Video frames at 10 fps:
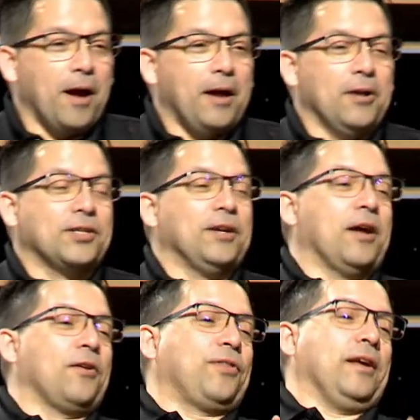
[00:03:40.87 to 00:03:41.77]
here's
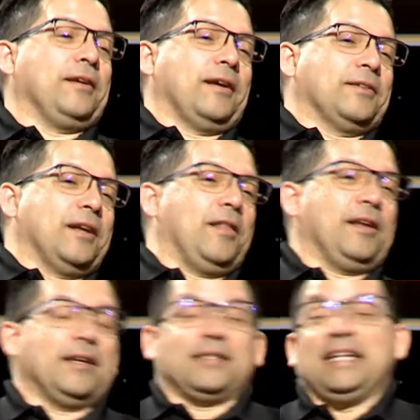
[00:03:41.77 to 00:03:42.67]
another thing. Here's another thing
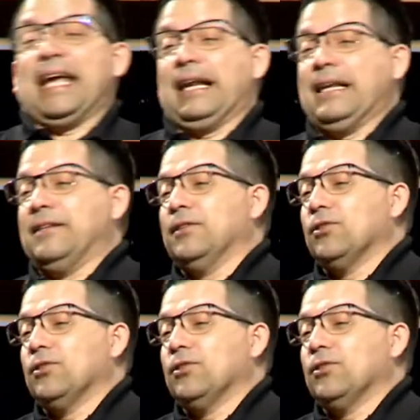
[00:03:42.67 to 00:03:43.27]
that's deadly